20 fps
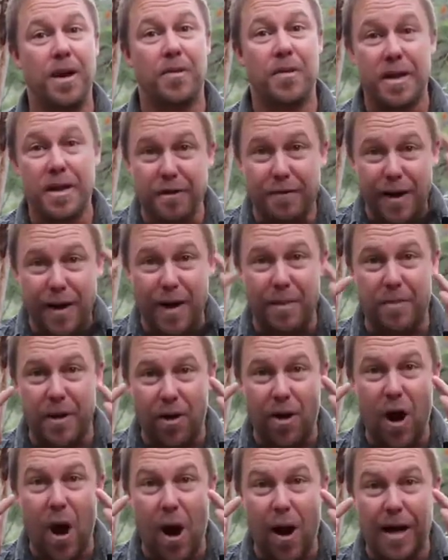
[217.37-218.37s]
They develop
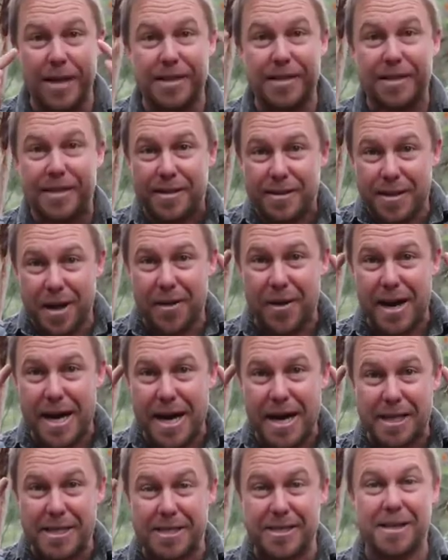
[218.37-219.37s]
their eyes, their
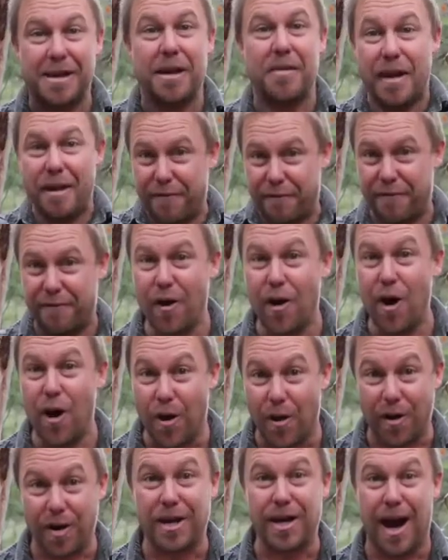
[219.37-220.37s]
ears, their
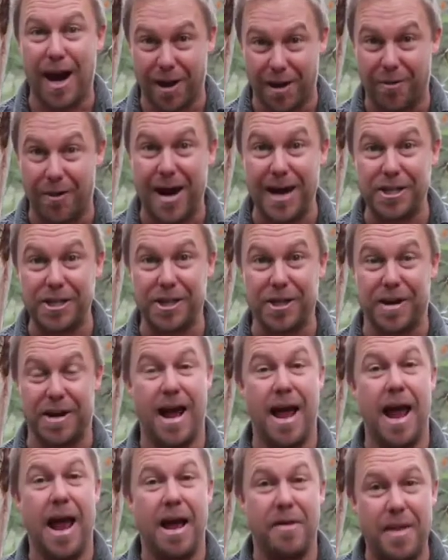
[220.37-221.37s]
fur and coloration,
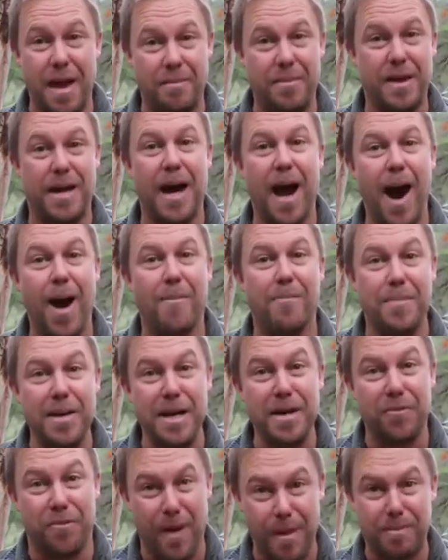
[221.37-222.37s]
and they become
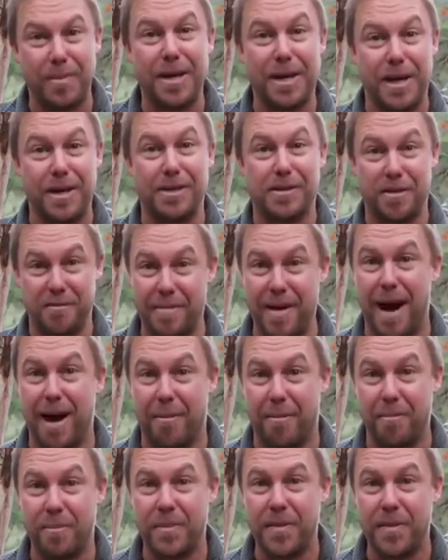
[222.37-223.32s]
mini replicas of mum.